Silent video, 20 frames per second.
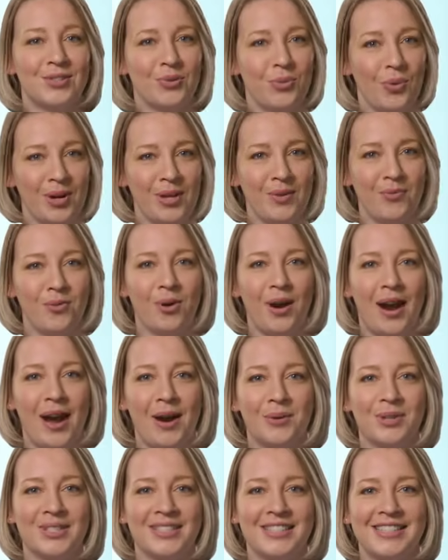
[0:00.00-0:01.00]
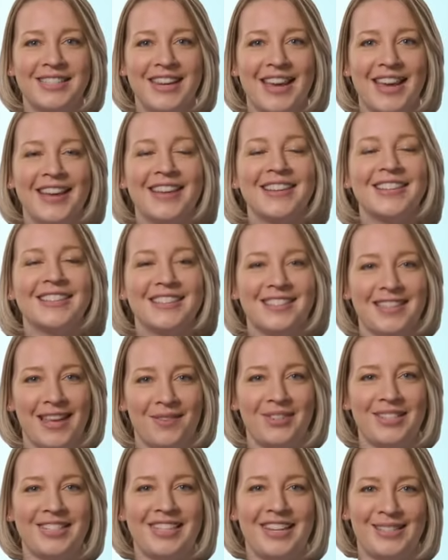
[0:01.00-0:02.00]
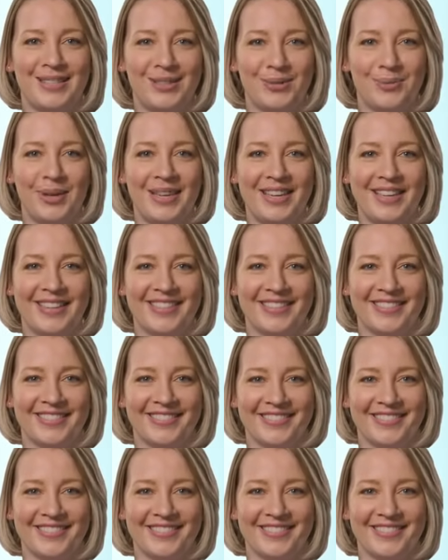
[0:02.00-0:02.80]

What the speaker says: 24 hours a day, 7 days a week.